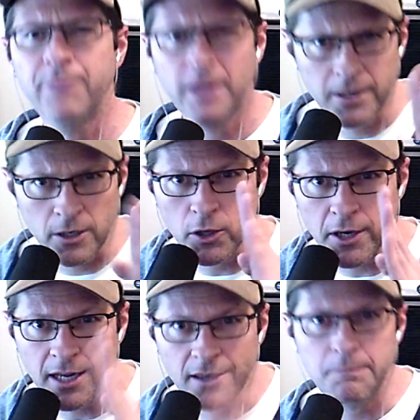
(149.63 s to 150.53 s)

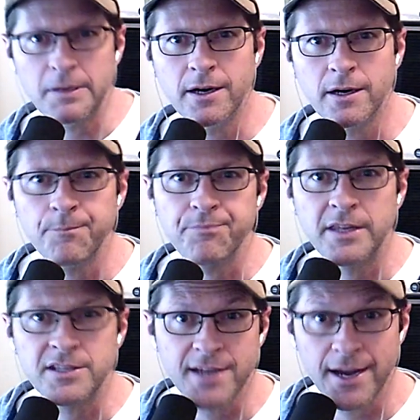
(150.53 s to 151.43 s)
looking in the mirror
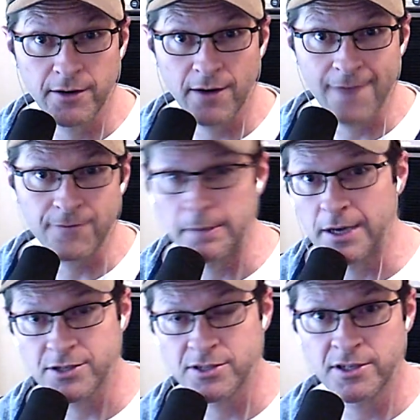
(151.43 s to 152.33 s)
and saying your
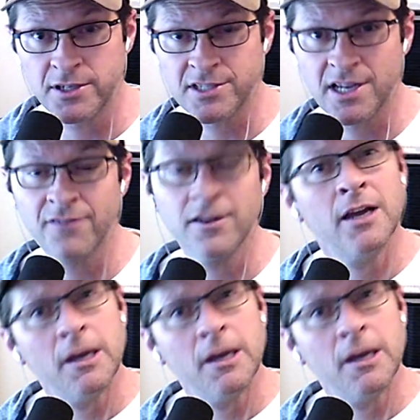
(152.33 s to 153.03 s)
affirmations to yourself.